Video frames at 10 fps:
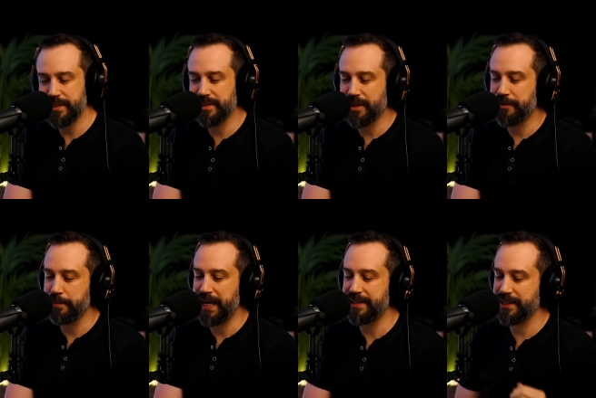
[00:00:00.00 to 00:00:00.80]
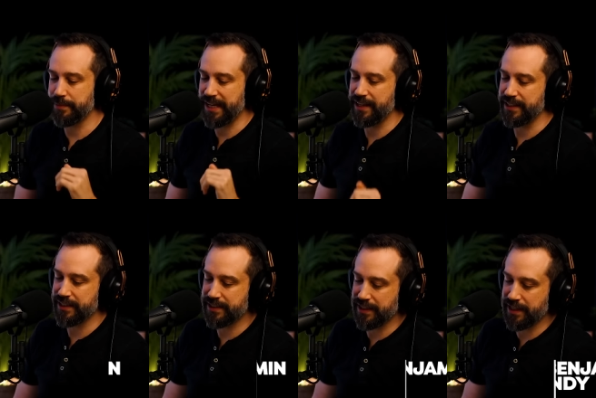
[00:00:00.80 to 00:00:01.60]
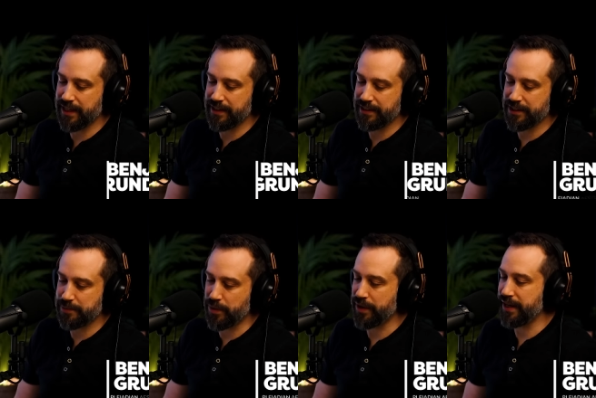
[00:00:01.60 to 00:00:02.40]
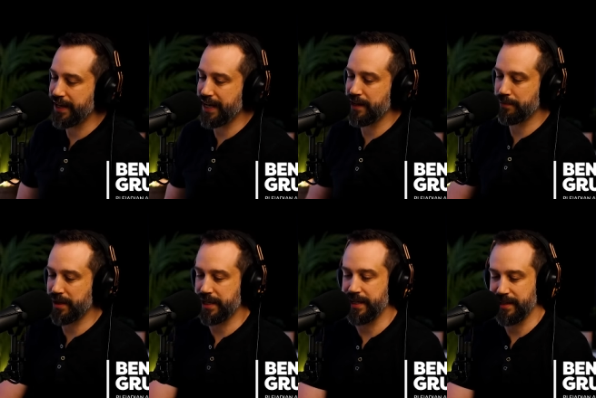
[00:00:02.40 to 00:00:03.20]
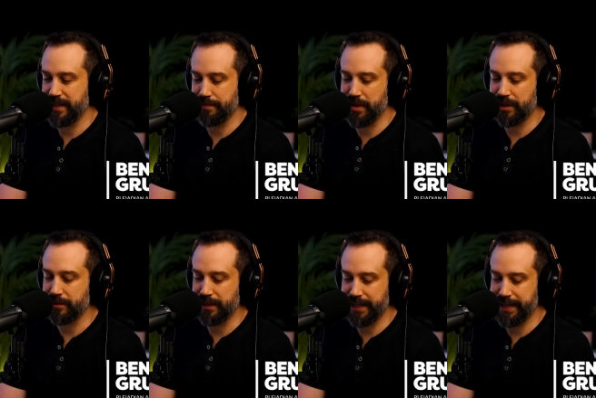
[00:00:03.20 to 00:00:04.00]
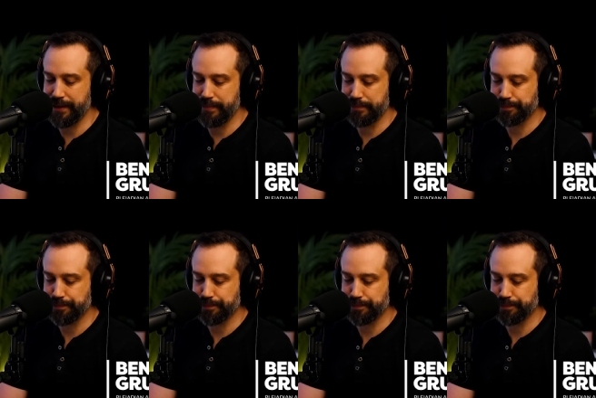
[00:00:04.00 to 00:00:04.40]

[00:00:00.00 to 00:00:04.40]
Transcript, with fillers: is so amazing about this, and, and this is pointed out by Michael Lieb